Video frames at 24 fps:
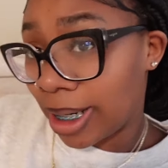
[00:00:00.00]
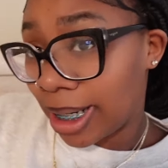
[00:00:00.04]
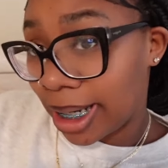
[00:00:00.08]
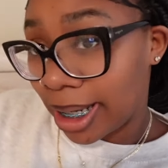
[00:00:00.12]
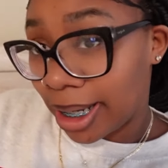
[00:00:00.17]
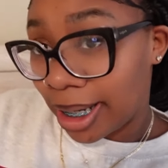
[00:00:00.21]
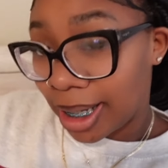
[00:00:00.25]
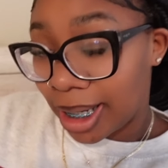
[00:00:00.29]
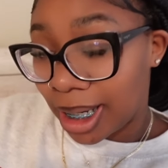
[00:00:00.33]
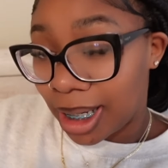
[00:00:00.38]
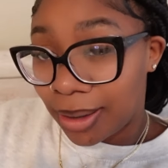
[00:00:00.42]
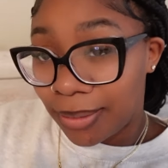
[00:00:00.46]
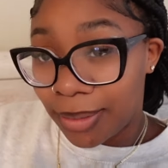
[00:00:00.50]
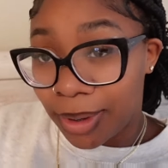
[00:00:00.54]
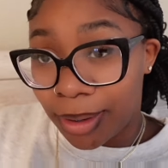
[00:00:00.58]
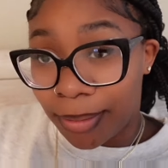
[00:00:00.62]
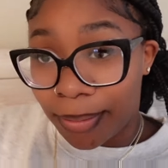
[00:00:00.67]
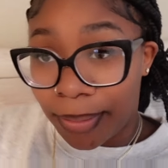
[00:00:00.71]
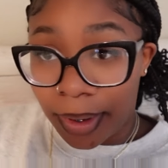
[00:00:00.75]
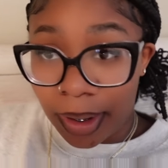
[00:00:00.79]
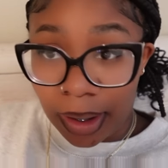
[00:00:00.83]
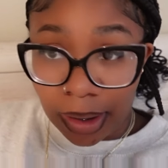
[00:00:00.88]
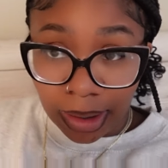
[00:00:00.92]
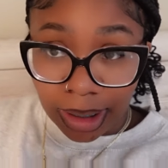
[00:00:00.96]
right now I got them in
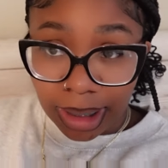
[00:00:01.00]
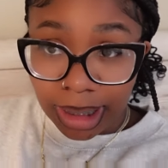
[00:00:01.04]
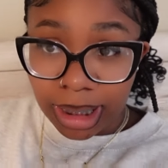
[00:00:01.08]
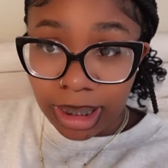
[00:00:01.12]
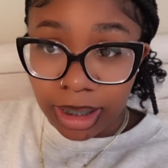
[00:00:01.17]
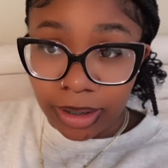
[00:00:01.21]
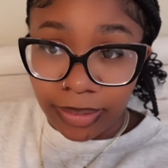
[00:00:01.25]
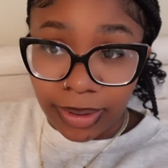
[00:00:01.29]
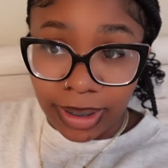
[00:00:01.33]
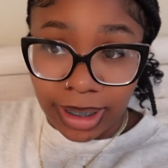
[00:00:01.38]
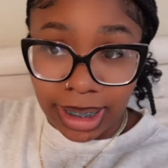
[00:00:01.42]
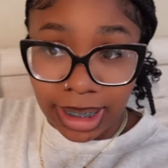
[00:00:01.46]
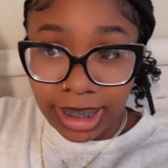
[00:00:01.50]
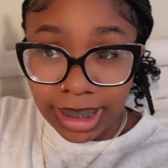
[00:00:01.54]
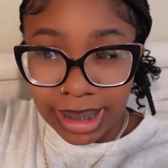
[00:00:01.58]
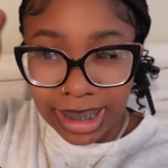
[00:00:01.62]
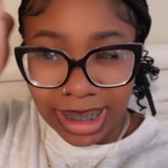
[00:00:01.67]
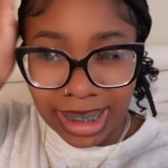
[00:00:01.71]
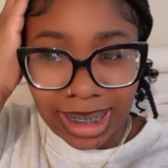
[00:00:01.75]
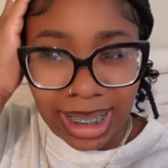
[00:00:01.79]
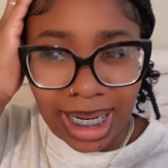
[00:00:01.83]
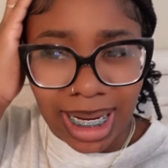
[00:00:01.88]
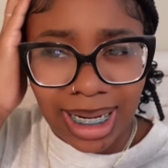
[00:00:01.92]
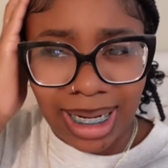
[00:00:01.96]
a ponytail
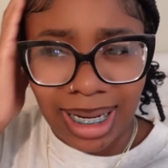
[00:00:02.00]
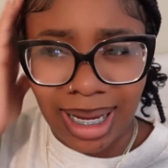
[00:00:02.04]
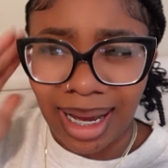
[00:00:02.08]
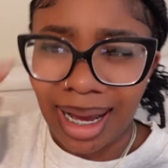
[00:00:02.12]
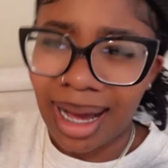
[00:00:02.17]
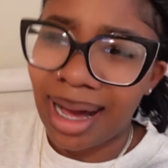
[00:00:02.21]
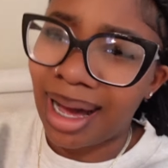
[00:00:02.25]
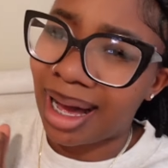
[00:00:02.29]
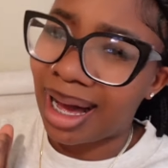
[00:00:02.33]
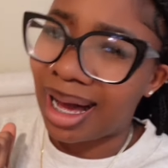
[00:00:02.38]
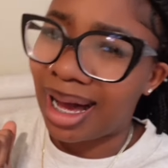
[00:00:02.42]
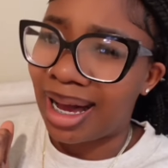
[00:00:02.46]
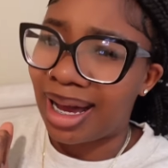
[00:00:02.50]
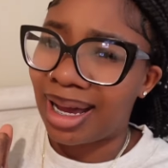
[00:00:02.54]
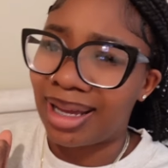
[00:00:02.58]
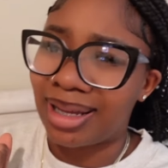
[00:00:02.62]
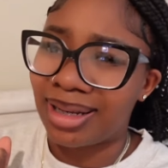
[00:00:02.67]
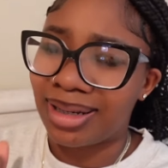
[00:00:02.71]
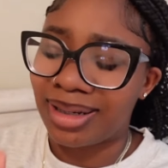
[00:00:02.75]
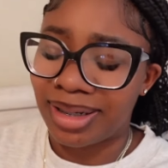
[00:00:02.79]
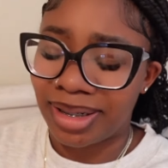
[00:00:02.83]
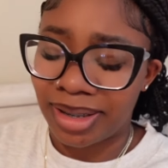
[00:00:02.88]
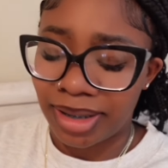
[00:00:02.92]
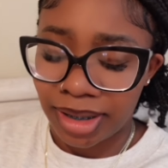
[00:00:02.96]
because it's kind of
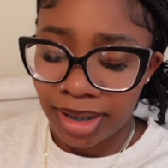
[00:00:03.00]
hot.